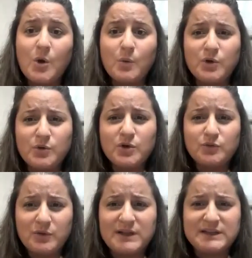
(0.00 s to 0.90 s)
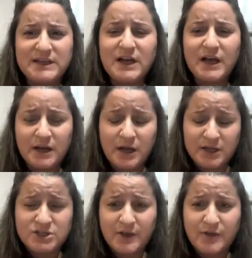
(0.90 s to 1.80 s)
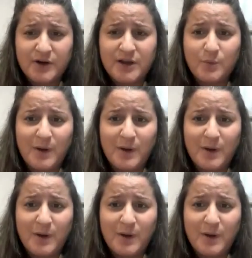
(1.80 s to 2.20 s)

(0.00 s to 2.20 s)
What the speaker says: where you could really lean on each other in a